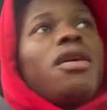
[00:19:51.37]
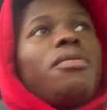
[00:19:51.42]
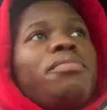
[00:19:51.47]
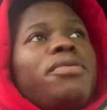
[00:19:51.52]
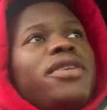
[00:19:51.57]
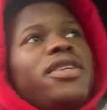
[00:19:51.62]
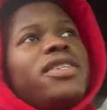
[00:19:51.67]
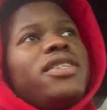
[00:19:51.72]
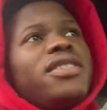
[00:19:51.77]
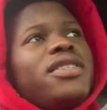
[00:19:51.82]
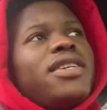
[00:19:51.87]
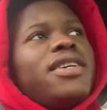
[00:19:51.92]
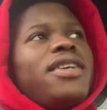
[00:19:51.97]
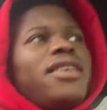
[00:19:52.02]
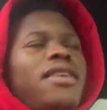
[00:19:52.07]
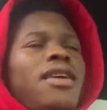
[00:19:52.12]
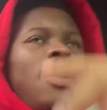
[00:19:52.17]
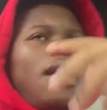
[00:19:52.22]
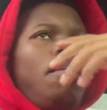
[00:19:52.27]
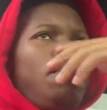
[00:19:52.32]
I'm putting this
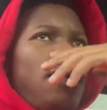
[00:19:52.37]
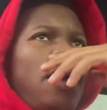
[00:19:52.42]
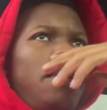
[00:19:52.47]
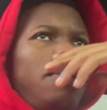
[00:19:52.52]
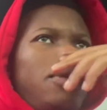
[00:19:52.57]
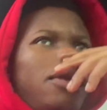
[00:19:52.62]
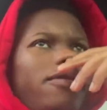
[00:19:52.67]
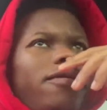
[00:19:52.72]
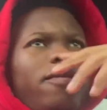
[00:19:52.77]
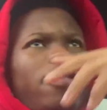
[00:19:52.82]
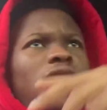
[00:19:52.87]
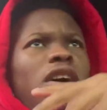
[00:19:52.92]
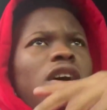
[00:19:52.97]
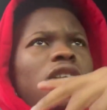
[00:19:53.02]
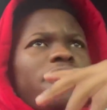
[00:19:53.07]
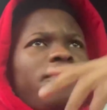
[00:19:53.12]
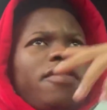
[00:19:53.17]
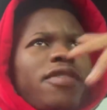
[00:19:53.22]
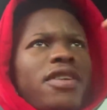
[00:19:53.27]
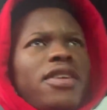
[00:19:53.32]
in. Maybe the
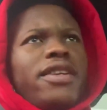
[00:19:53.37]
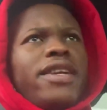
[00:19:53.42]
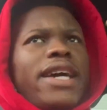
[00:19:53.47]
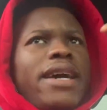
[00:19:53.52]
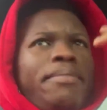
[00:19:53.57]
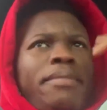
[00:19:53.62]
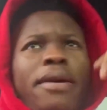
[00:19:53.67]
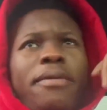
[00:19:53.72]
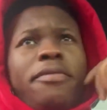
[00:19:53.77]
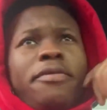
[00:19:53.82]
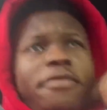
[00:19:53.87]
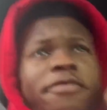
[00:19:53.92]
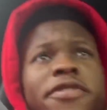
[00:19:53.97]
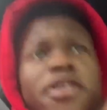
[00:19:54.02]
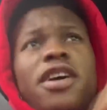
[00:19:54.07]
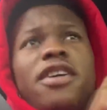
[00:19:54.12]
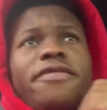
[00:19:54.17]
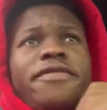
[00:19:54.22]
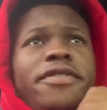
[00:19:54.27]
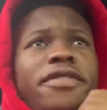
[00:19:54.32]
vlog for the day, maybe the
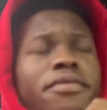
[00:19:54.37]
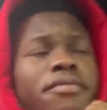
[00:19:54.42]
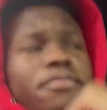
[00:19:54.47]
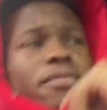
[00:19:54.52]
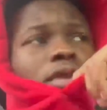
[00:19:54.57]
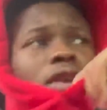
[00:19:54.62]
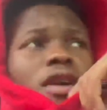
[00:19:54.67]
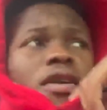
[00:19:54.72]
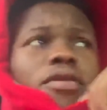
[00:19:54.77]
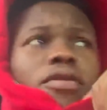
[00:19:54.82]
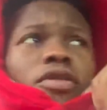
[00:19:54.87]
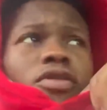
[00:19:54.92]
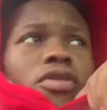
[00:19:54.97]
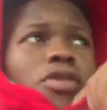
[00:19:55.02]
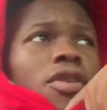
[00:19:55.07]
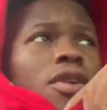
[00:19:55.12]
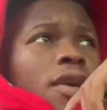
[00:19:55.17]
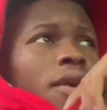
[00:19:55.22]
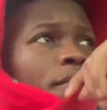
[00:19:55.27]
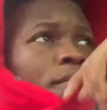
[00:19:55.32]
vlog for tomorrow.
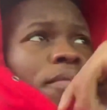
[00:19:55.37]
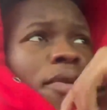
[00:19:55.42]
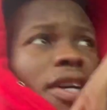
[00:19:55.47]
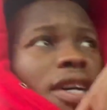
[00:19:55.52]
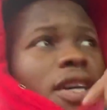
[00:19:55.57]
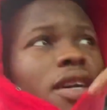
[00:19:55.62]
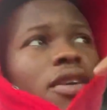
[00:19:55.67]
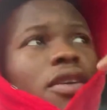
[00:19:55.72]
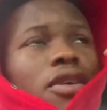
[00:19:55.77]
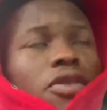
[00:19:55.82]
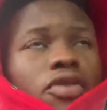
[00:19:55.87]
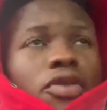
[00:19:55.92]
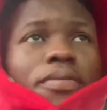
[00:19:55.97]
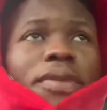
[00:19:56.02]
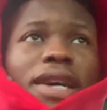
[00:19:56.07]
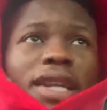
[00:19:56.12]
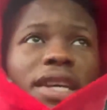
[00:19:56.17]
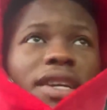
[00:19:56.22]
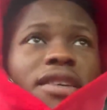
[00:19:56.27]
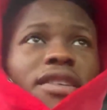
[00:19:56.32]
But we
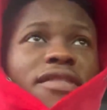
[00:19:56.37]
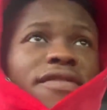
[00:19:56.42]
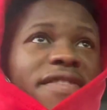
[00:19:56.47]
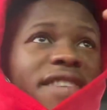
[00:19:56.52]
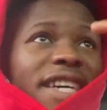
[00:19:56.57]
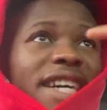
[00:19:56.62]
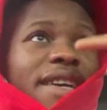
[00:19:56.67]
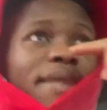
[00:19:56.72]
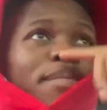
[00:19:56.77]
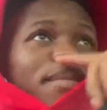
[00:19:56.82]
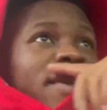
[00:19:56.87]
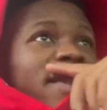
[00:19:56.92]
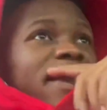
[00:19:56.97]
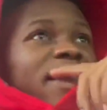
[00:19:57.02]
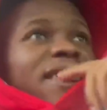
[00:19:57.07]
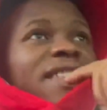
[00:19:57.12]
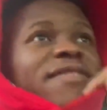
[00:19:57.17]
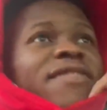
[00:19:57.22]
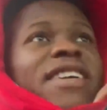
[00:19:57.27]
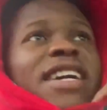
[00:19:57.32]
about to hit up Flying
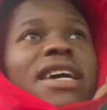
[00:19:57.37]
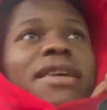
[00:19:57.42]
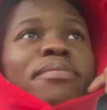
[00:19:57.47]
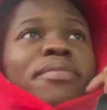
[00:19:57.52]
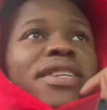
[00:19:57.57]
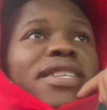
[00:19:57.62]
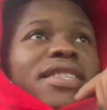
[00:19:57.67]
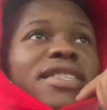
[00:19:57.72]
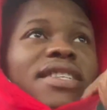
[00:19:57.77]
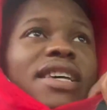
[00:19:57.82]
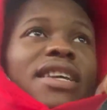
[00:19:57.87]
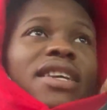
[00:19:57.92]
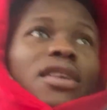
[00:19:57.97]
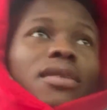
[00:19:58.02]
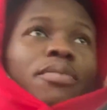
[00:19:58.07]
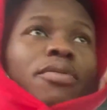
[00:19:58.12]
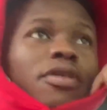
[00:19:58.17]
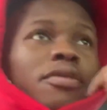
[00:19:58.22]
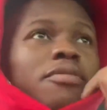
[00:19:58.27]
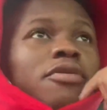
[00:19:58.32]
Biscuits. Flying Biscuits, I need
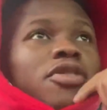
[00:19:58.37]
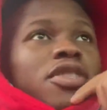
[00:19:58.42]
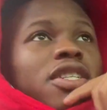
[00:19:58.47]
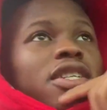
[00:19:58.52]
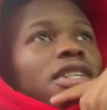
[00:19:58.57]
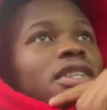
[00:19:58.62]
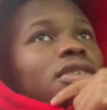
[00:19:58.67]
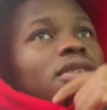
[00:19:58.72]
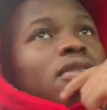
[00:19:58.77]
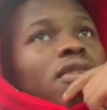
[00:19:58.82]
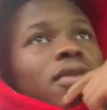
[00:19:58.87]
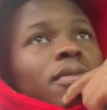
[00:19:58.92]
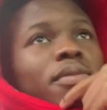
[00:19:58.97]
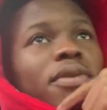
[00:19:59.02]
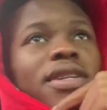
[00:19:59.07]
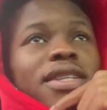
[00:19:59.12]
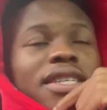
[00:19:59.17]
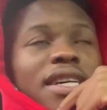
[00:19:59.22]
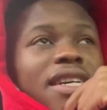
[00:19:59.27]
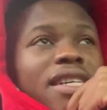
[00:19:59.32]
a promo check
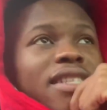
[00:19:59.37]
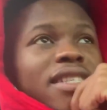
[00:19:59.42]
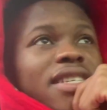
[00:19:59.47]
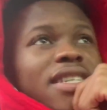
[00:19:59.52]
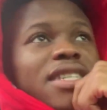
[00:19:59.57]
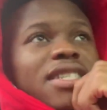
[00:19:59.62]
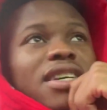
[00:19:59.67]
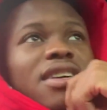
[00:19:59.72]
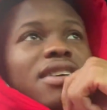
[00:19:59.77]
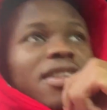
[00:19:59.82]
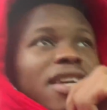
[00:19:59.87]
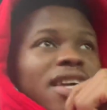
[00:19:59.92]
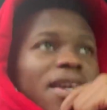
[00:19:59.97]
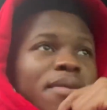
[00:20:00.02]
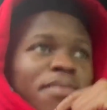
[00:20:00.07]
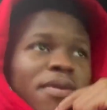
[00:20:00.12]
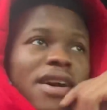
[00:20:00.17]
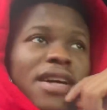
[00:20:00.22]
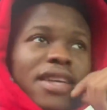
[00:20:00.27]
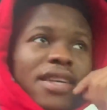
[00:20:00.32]
because I didn't say y'all
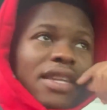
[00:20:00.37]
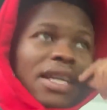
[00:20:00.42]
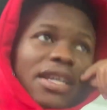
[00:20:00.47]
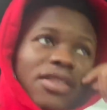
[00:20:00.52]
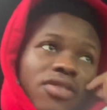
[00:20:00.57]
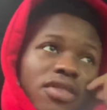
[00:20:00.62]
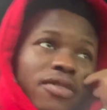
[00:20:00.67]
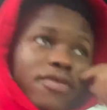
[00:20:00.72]
name probably in like three